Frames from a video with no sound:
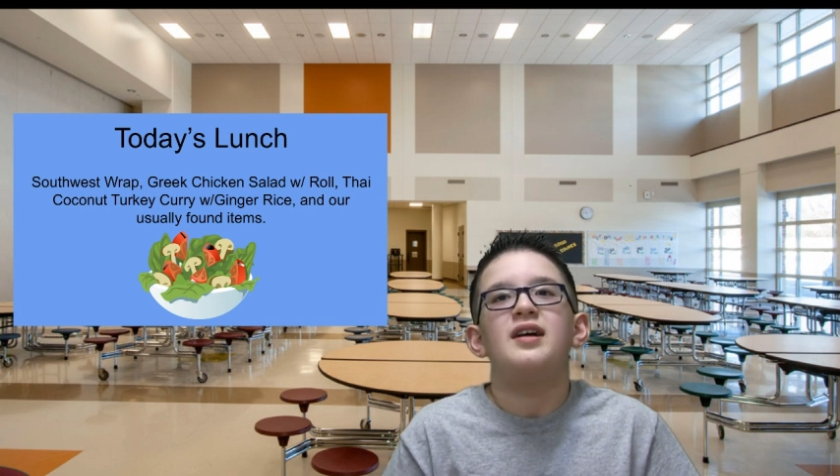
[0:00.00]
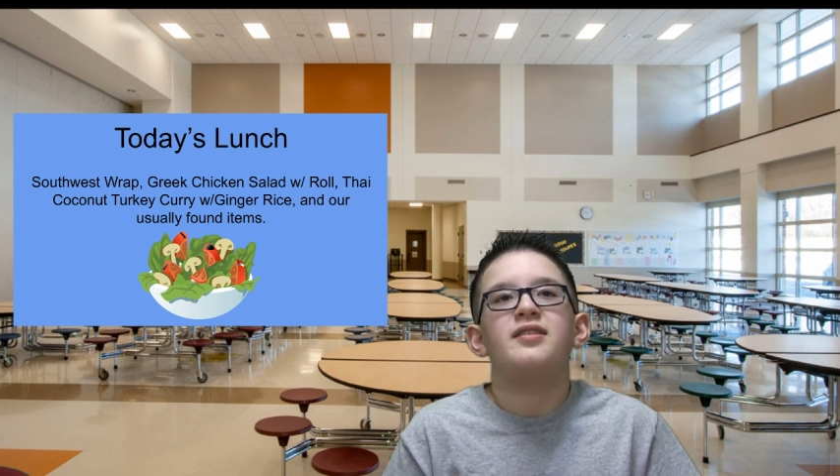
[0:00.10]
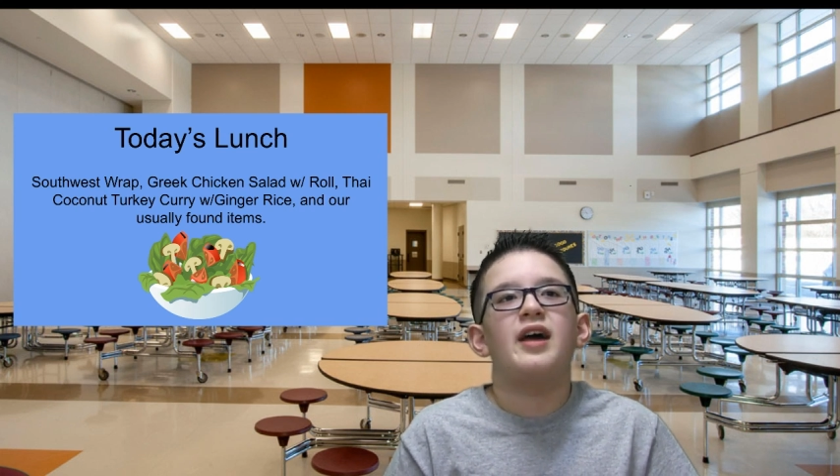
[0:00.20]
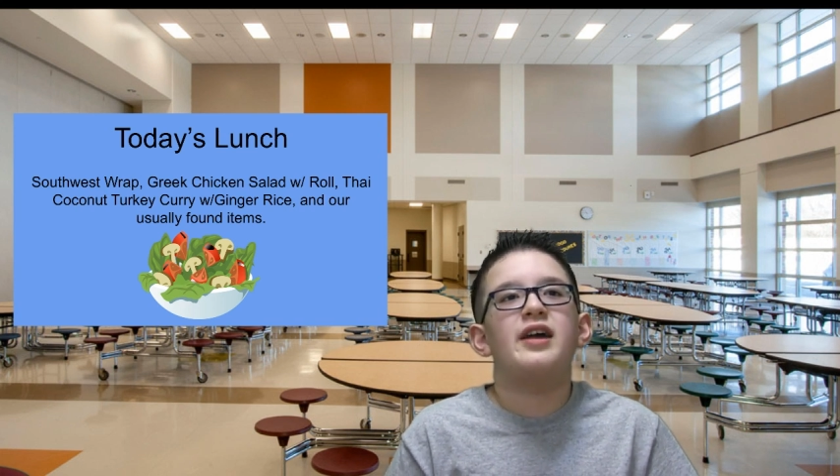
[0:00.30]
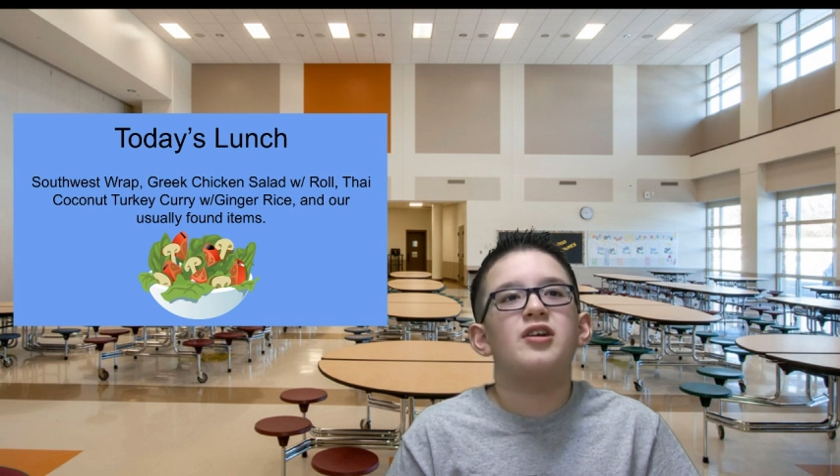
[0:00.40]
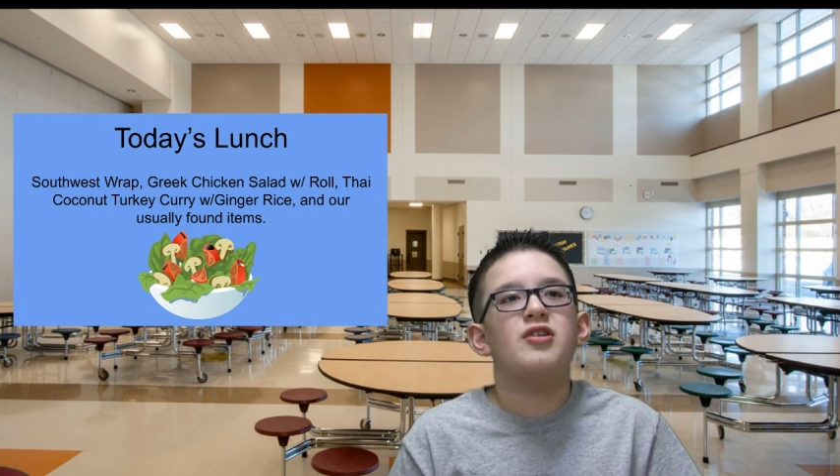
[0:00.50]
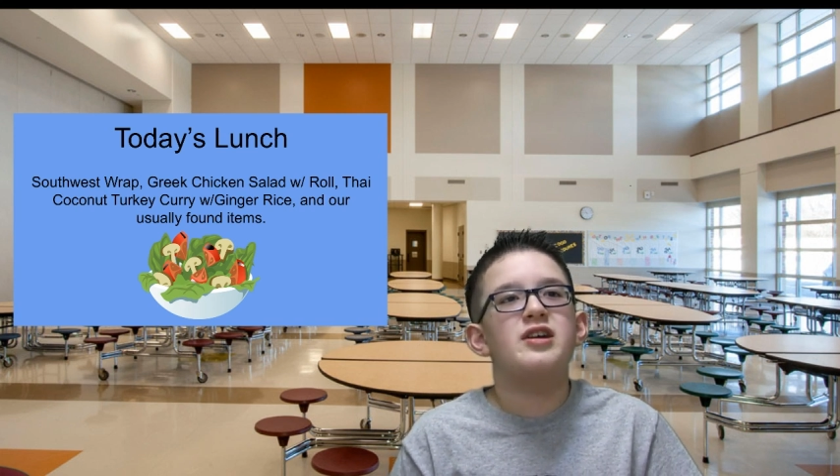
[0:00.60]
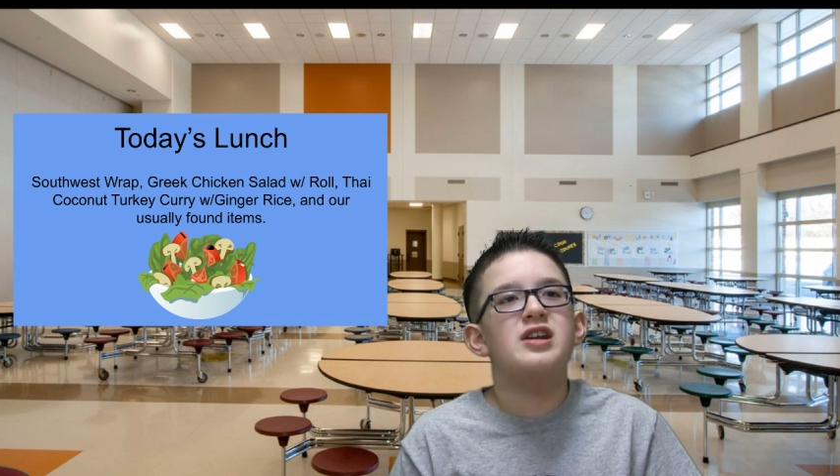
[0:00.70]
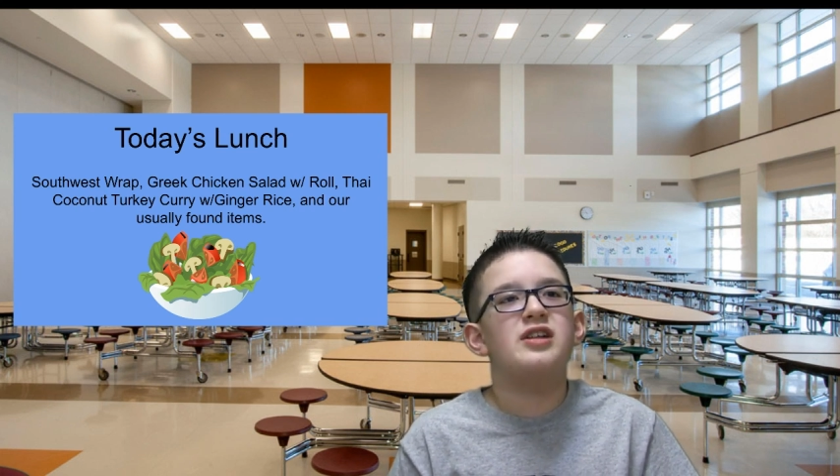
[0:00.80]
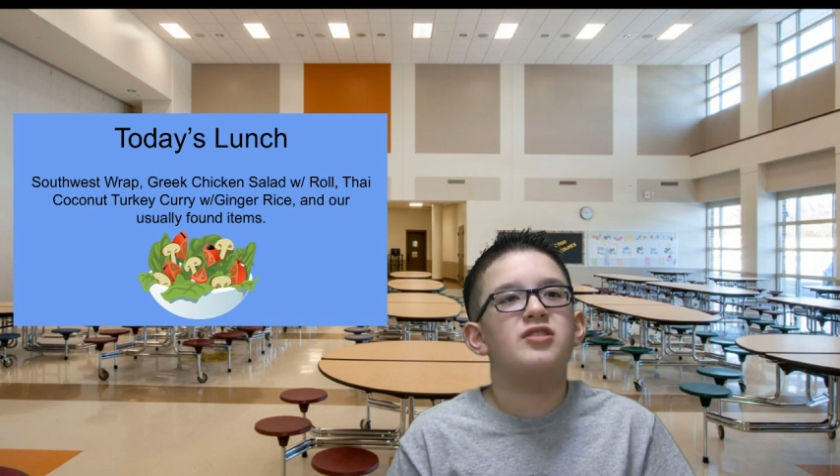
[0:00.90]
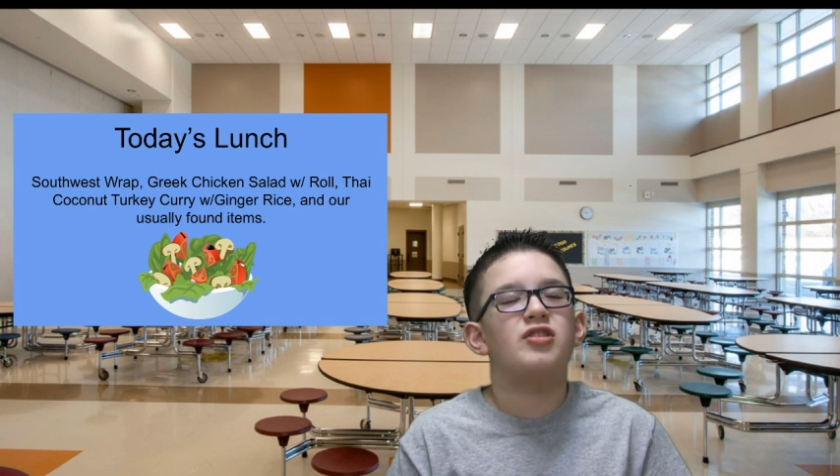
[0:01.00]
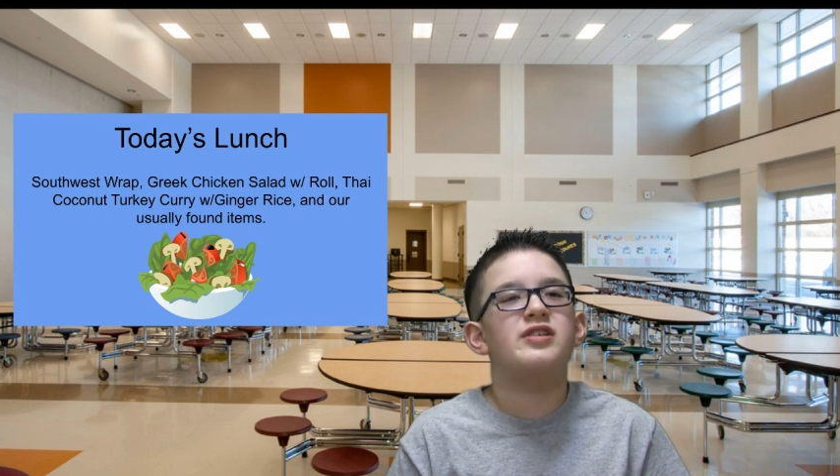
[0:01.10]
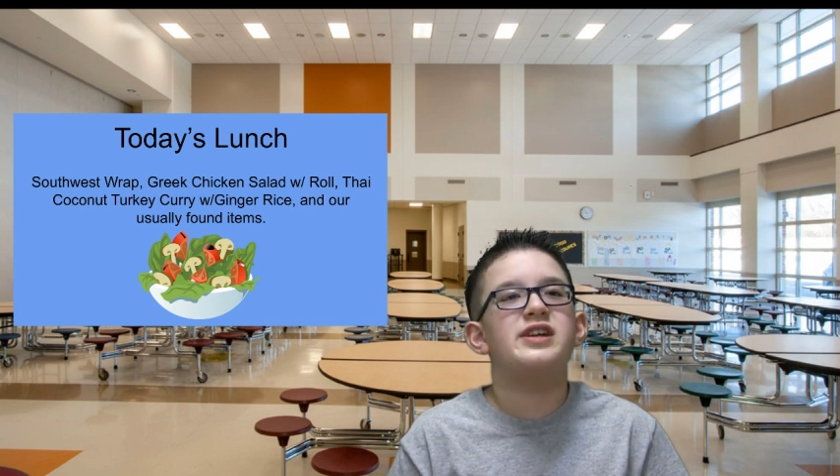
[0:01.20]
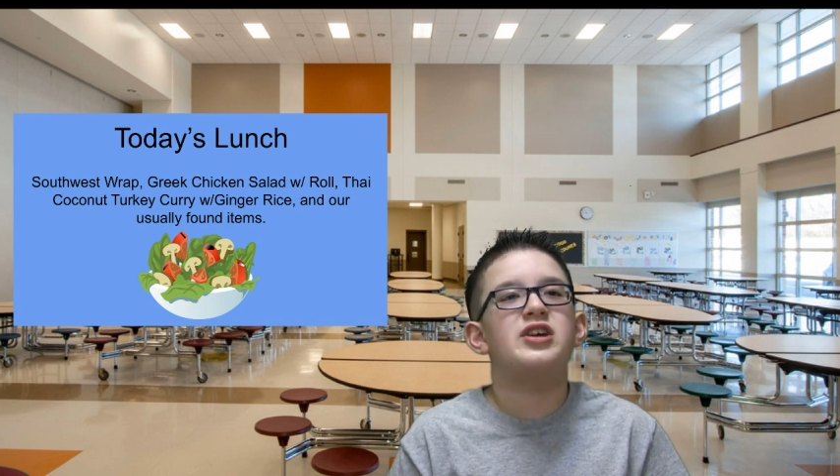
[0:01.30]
Thai coconut turkey